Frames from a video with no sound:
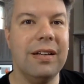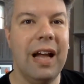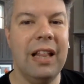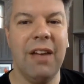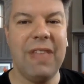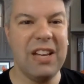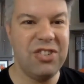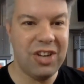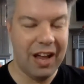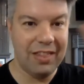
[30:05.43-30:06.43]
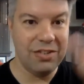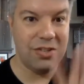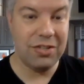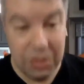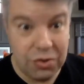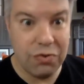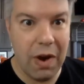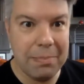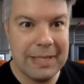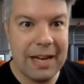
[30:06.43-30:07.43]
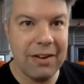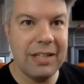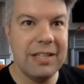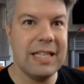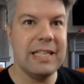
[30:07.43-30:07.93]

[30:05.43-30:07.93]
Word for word: I love that shot that she drops down into the